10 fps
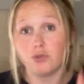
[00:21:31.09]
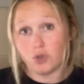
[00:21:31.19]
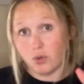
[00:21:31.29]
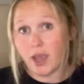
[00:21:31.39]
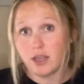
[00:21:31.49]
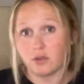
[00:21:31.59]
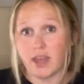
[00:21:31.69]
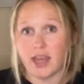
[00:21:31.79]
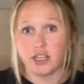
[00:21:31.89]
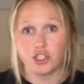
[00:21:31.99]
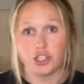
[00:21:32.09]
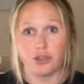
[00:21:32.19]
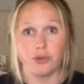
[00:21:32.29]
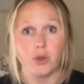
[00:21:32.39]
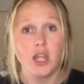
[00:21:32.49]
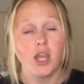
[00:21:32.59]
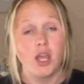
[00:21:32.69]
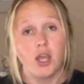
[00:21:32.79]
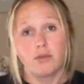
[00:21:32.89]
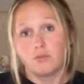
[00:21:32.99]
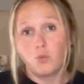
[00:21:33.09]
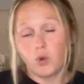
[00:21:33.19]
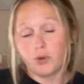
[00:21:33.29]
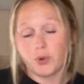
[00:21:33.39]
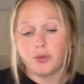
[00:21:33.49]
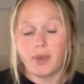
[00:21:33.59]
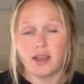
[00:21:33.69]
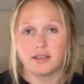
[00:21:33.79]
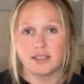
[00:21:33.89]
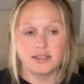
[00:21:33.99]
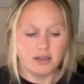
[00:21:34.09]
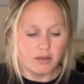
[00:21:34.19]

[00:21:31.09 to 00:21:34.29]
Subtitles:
you handle that issue, we're roommates.